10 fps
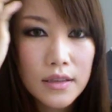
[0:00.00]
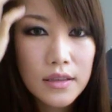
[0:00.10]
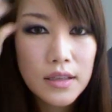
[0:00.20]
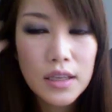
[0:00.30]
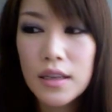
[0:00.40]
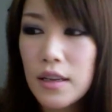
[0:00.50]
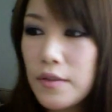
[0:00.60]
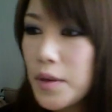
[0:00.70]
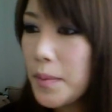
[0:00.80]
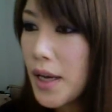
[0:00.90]
see like
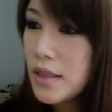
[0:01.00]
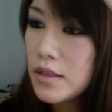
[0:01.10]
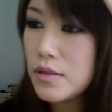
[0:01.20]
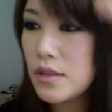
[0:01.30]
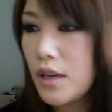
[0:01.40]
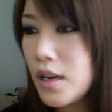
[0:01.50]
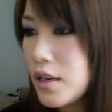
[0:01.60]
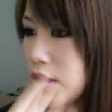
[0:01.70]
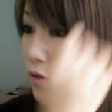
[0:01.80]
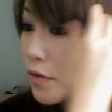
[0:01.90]
if it matches or not.
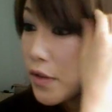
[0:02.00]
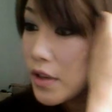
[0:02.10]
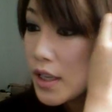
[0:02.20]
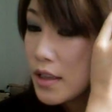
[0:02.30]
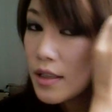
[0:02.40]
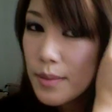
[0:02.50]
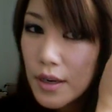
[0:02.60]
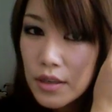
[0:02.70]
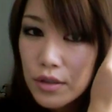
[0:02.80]
And if you feel like this part